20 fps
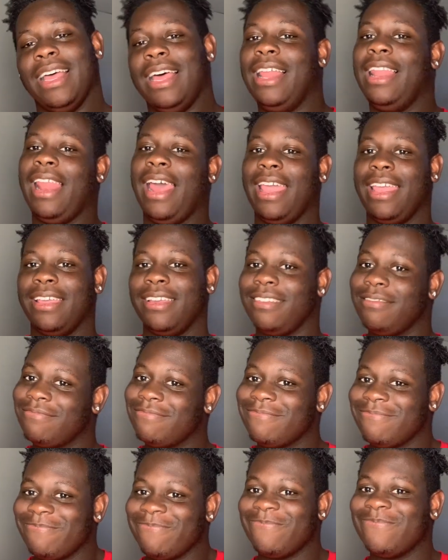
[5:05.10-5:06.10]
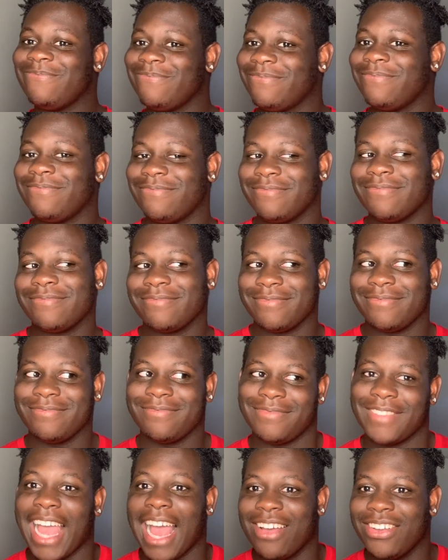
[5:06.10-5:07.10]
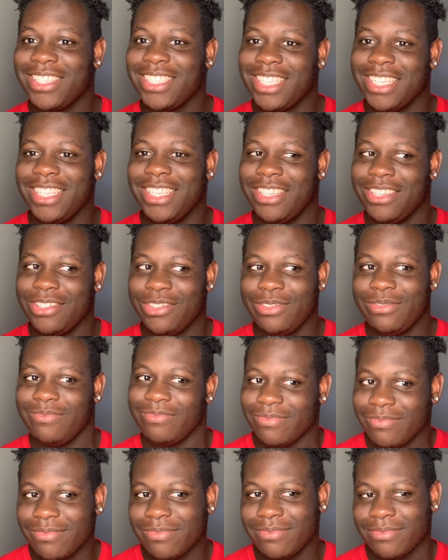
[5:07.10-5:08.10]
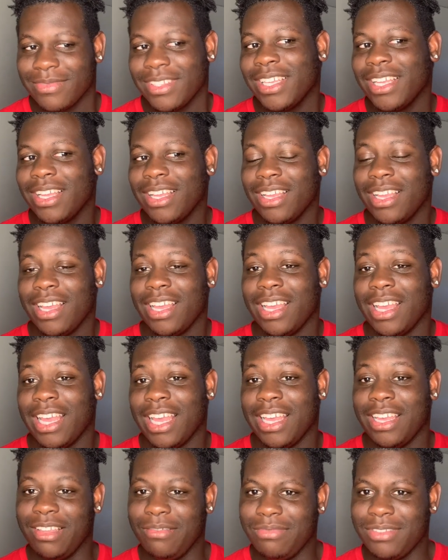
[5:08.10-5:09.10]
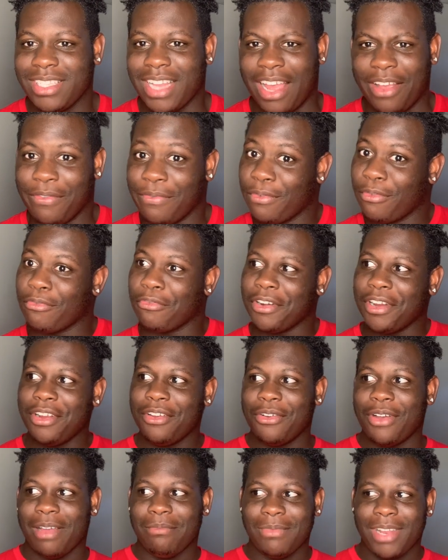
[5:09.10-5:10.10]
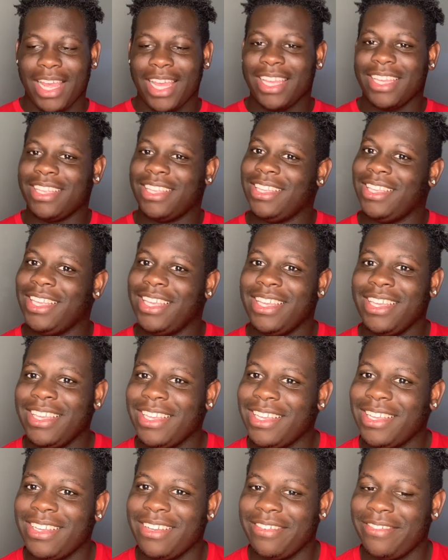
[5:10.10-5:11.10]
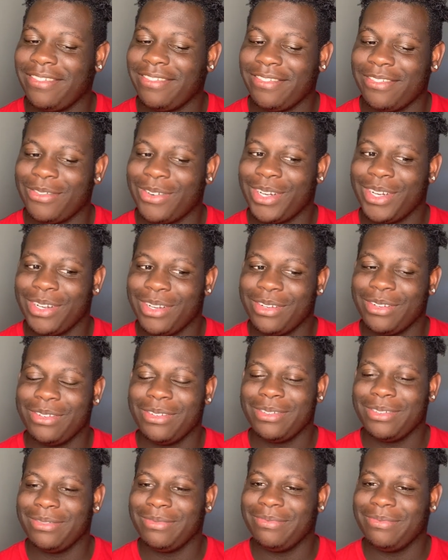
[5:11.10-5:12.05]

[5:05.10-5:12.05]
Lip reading: Like, I'll see you. And he was like, for real? I'm like, yeah, for real.